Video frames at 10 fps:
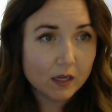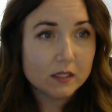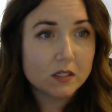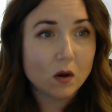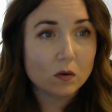
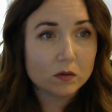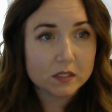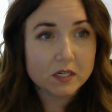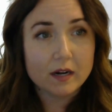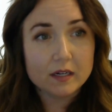So
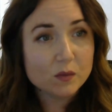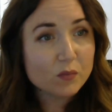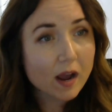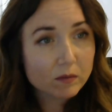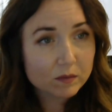starting to
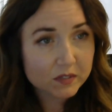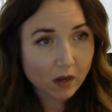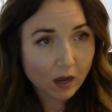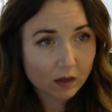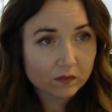problem
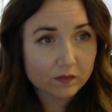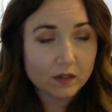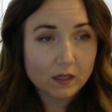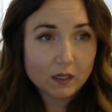solve,